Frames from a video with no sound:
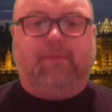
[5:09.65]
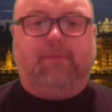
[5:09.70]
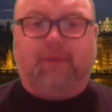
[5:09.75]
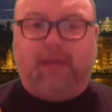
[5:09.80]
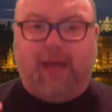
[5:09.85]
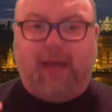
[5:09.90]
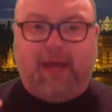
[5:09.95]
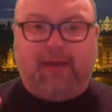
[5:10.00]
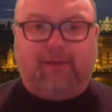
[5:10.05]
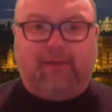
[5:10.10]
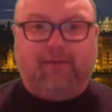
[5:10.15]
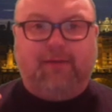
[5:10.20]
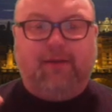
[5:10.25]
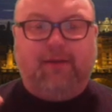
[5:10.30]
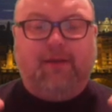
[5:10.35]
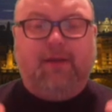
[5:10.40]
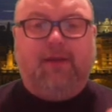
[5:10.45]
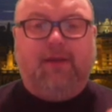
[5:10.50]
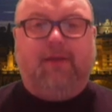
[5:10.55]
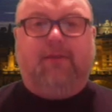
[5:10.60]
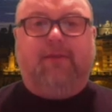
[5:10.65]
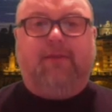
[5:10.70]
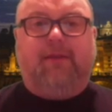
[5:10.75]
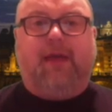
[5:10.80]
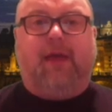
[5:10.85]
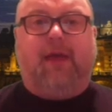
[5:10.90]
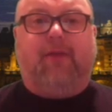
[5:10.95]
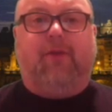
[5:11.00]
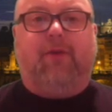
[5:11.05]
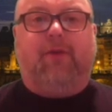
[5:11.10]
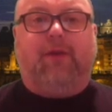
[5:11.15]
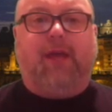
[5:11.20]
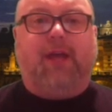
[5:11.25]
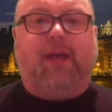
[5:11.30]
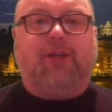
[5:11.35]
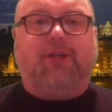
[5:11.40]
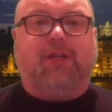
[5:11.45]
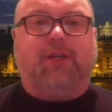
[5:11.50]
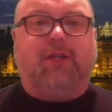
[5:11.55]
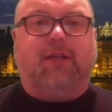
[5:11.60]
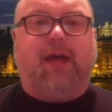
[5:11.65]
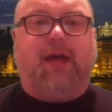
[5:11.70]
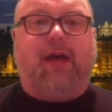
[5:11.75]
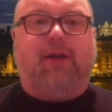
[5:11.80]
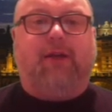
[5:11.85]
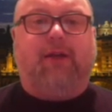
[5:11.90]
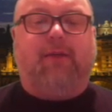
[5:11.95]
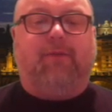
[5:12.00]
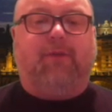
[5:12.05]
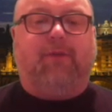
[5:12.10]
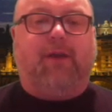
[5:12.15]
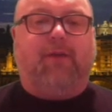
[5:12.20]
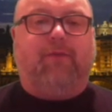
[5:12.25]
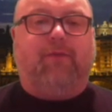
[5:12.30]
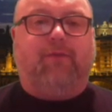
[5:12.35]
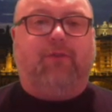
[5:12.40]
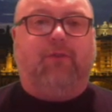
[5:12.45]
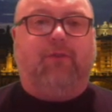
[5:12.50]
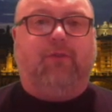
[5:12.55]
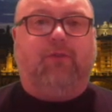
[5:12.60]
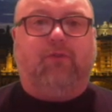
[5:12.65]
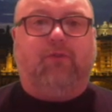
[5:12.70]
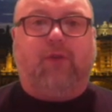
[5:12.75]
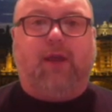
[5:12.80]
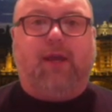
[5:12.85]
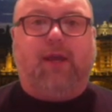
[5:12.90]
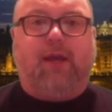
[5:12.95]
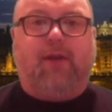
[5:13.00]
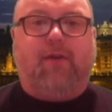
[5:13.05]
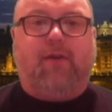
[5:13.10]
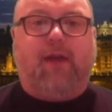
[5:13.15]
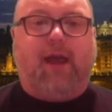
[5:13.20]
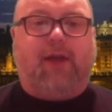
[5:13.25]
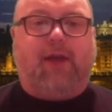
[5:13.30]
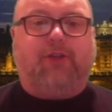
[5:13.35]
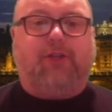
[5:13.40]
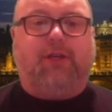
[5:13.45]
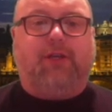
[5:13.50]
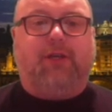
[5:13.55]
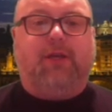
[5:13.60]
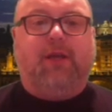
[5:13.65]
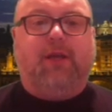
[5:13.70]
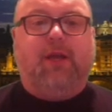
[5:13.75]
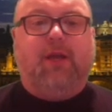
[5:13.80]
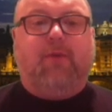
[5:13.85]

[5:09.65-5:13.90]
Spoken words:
Yet, that location allowed them to have great interaction.